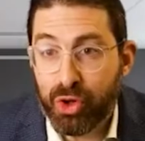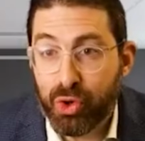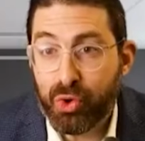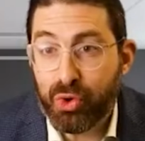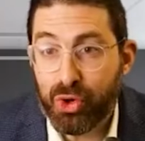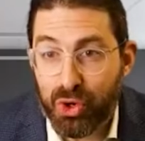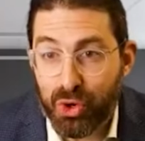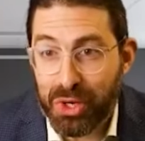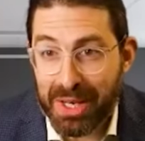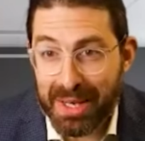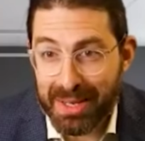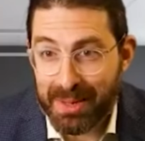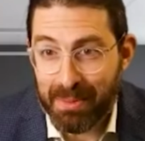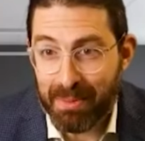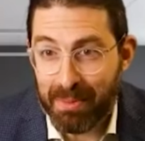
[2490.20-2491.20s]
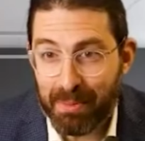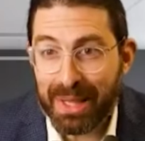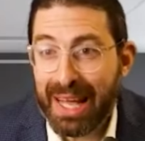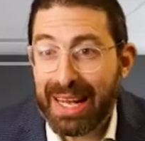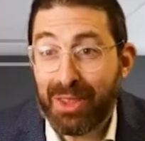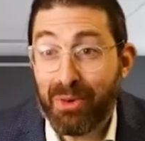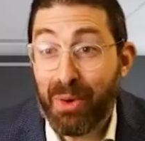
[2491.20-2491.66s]
do Judaism
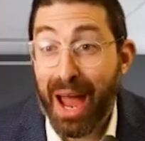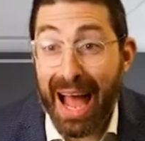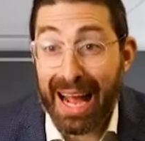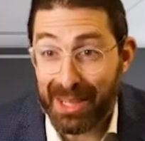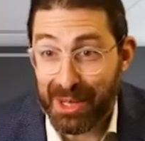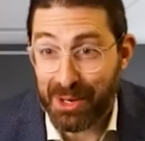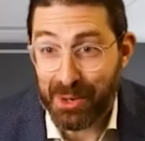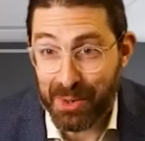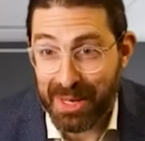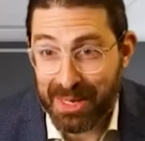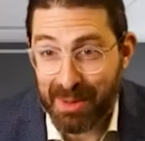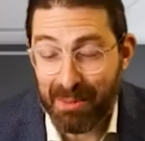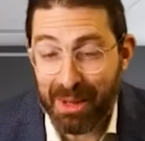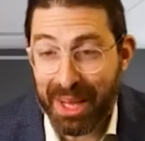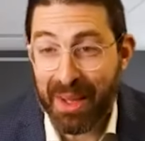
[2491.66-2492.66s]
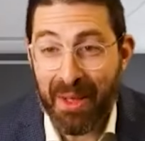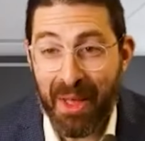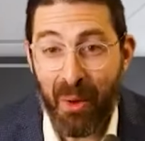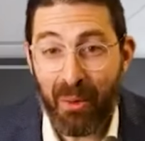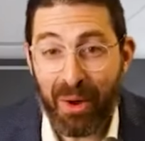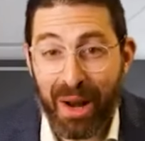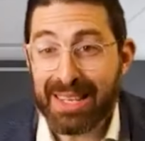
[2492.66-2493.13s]
but like the way I did Judaism. Like
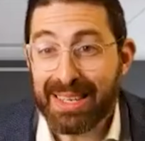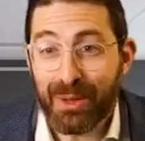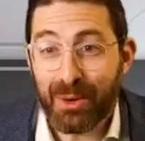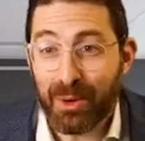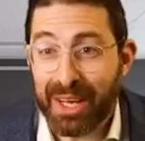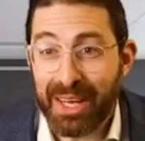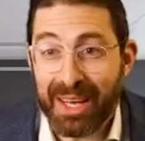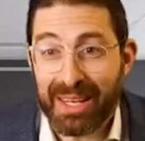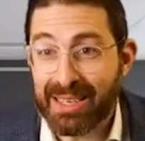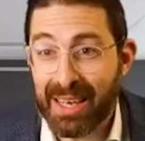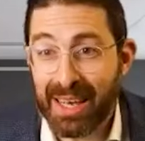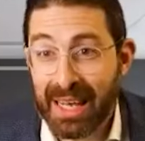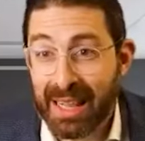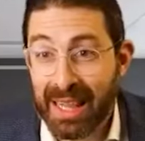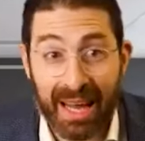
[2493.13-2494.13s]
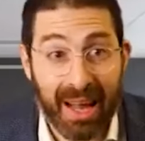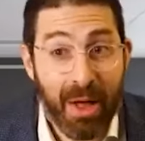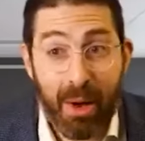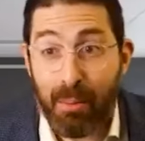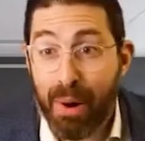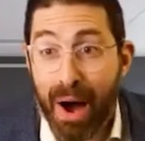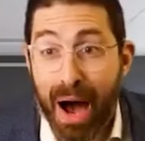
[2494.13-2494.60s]
when I see little kids singing like
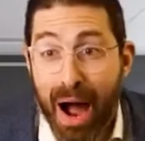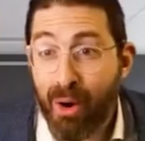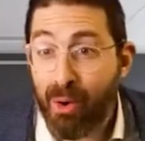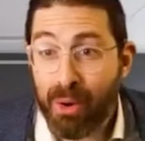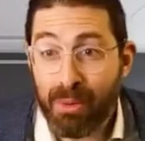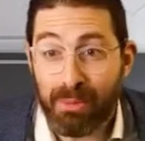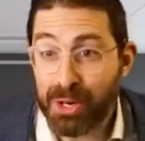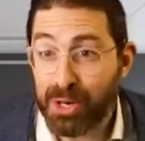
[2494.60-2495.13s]
Power in